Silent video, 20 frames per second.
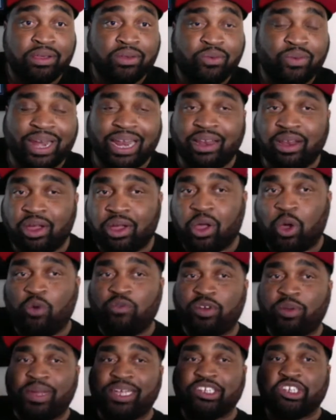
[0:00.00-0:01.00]
When I look
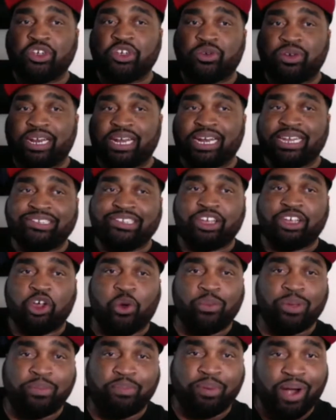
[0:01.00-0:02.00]
over my shoulder and I see
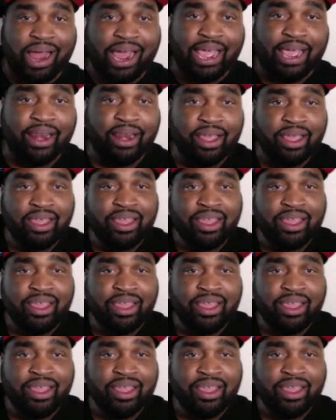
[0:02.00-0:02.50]
Kobe Bryant,